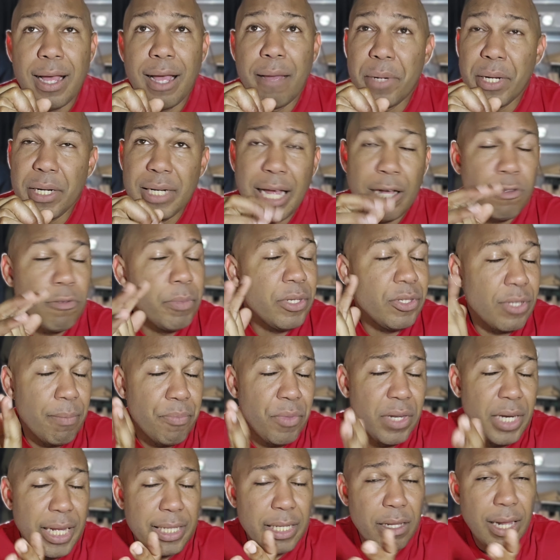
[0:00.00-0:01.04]
I mean, that will be
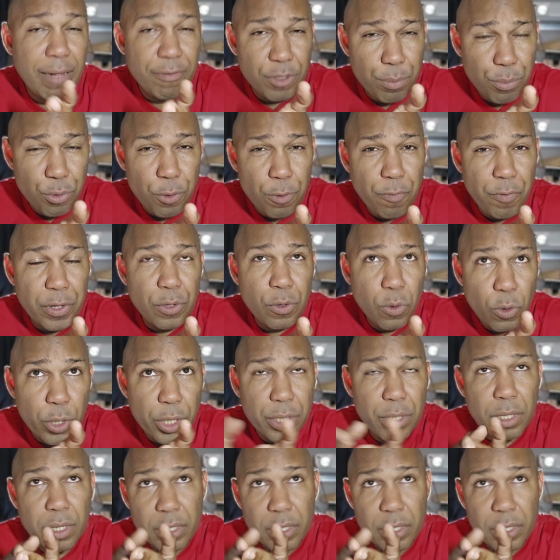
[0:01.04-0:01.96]
something that they'll have to prove in court,